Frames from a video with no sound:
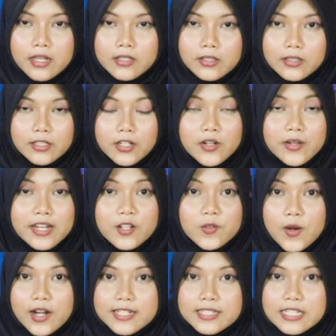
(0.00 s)
the learning
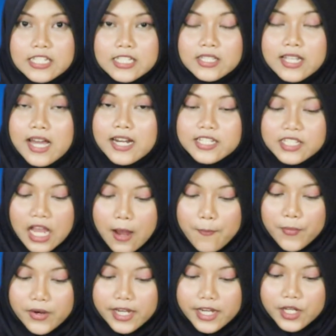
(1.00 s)
crisis that is
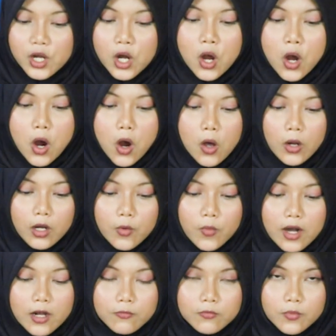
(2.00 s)
happening all
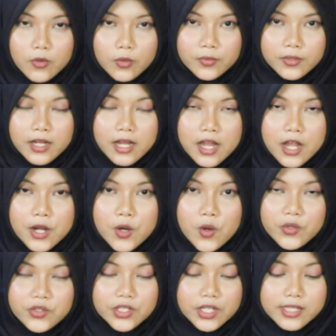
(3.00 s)
around the world,
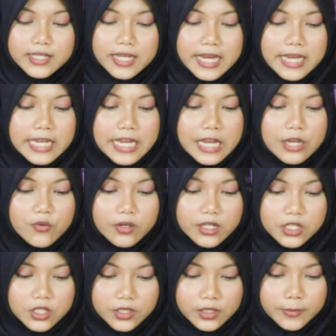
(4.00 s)
not just in
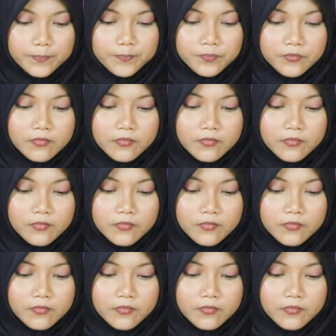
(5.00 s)
Indonesia,